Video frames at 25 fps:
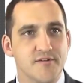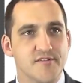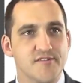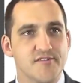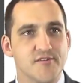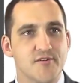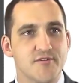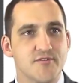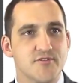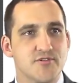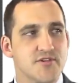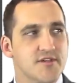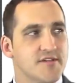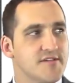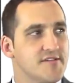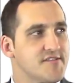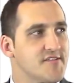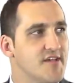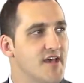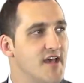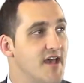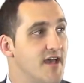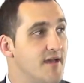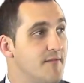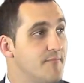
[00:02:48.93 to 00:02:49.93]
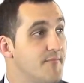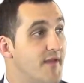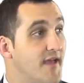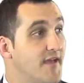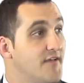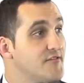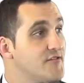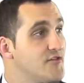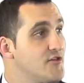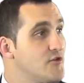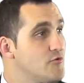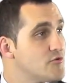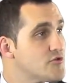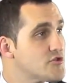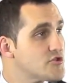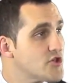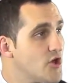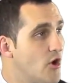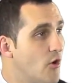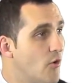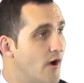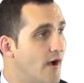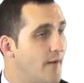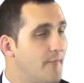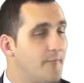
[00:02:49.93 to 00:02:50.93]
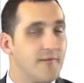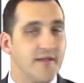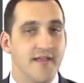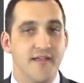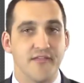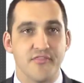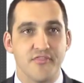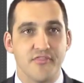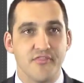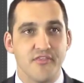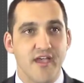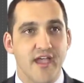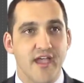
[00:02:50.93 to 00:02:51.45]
searches, makes you show up on